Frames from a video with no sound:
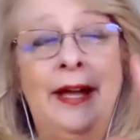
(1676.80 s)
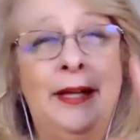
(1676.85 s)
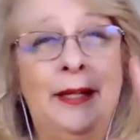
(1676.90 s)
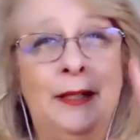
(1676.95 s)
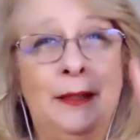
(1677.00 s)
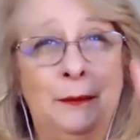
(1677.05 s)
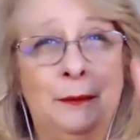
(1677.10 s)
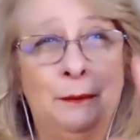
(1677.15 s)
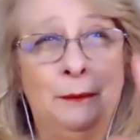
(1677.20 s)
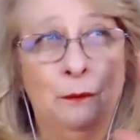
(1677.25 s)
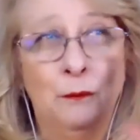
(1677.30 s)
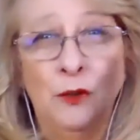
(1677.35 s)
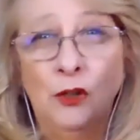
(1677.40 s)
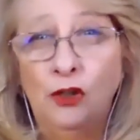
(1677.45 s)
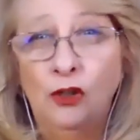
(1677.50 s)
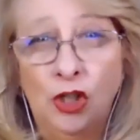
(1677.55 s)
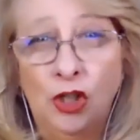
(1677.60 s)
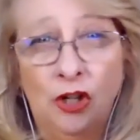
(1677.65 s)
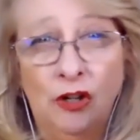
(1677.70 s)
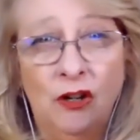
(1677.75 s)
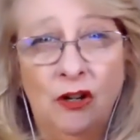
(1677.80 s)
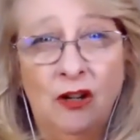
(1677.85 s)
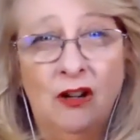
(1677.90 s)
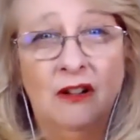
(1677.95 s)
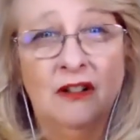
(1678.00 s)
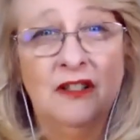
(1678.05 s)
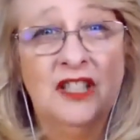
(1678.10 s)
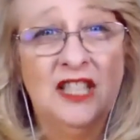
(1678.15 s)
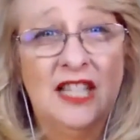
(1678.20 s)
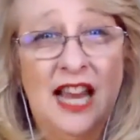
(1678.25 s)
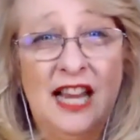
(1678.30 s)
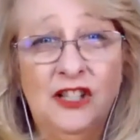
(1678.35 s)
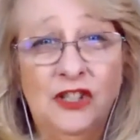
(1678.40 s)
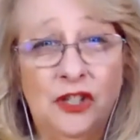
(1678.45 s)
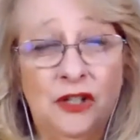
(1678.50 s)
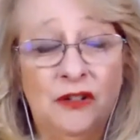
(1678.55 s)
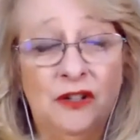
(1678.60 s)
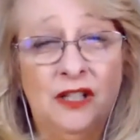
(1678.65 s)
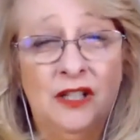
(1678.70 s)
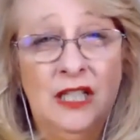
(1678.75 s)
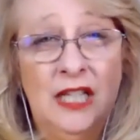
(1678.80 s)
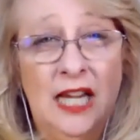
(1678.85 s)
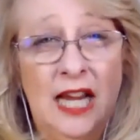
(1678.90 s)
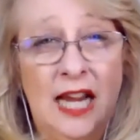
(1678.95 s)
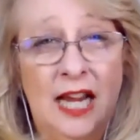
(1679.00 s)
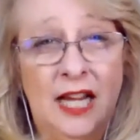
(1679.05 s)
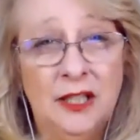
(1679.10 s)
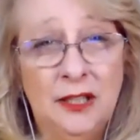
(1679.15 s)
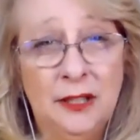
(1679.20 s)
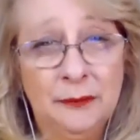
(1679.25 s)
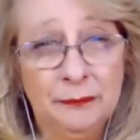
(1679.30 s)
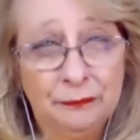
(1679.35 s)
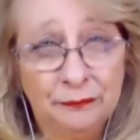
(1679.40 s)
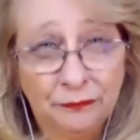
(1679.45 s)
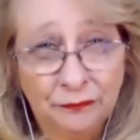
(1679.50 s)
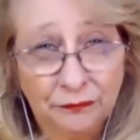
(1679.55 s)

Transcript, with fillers: um, journal, set your intent,